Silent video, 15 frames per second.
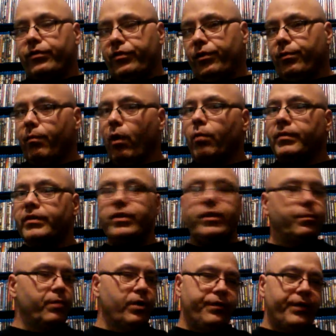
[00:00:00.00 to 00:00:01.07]
are moments in
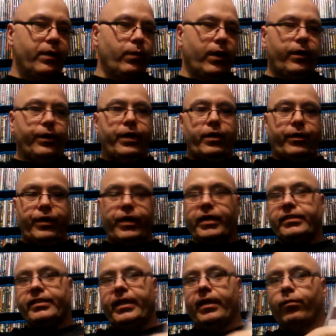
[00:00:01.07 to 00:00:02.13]
the movie where, you
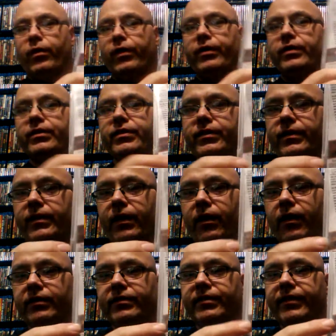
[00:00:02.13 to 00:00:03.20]
can see him where he's
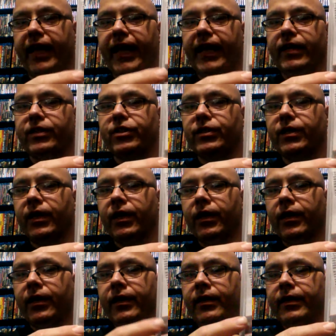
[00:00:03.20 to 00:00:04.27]
on stage and
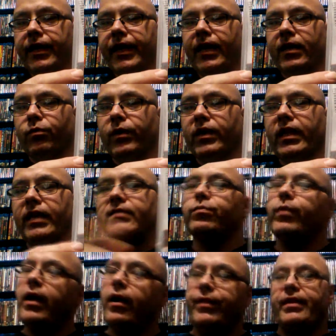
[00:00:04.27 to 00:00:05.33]
you kind of realize,
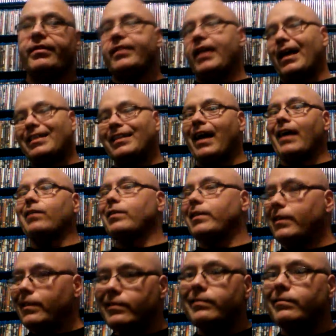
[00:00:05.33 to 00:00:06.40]
well, that's not
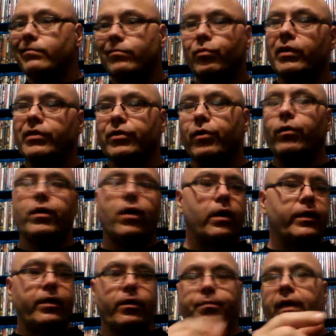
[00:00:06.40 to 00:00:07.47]
entirely what's going
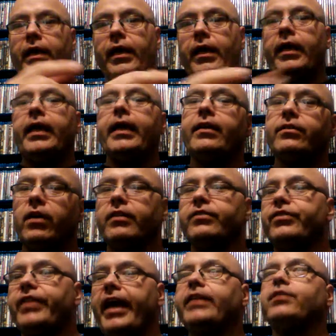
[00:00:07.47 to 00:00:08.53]
on here, but he's on
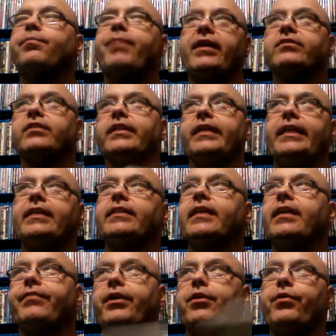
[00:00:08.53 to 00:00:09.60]
stage and basically he's
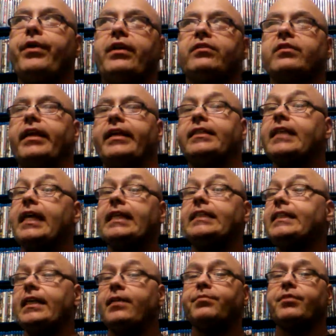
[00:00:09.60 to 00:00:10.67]
giving you his like 10
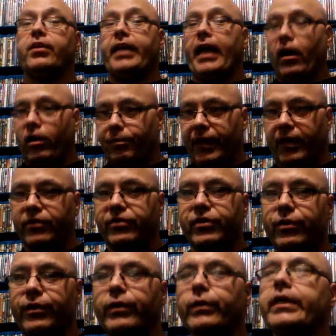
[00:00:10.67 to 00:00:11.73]
tips on how to be a
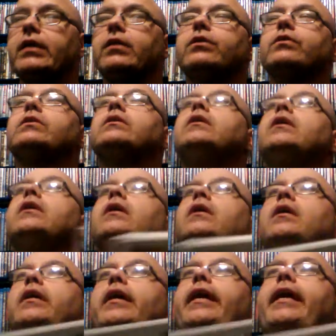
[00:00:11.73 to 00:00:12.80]
serial killer.
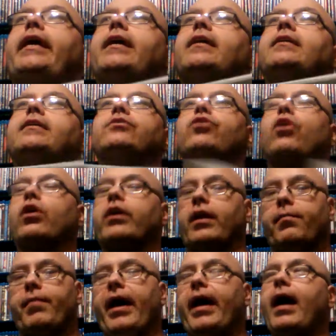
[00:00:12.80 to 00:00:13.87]
And he's
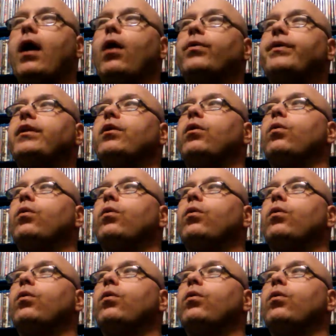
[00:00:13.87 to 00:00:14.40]
talking about how,